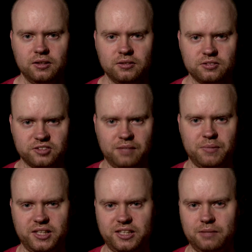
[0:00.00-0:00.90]
Send
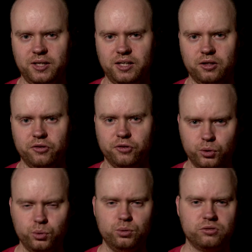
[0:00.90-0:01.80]
me an email,
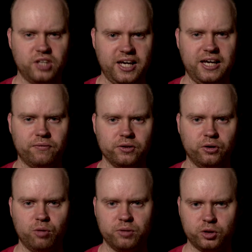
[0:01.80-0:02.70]
news at
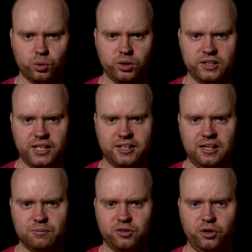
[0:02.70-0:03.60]

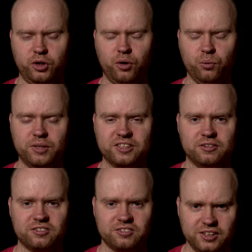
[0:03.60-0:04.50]
realhomerecording.com, so you don't miss
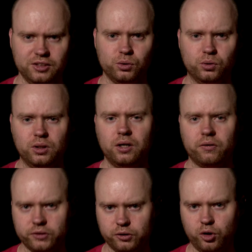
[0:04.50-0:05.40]
a single
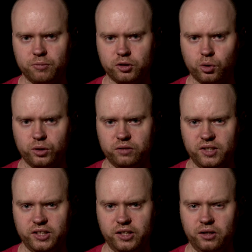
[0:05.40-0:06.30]
Real Home Recording
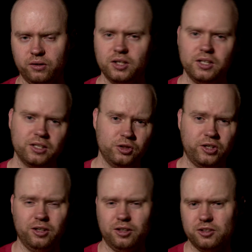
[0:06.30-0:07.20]
video. You
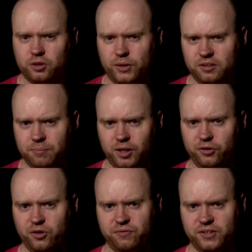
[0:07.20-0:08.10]
can also hit the bell
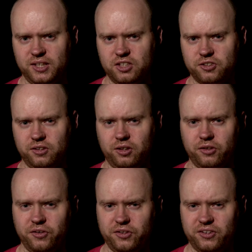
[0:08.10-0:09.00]
notification,
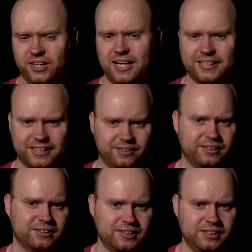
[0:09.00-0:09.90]
although you're not
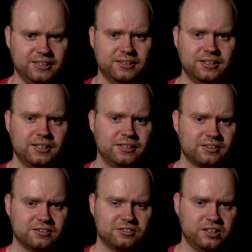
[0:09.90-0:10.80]
guaranteed
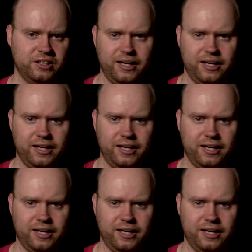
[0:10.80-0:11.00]
to see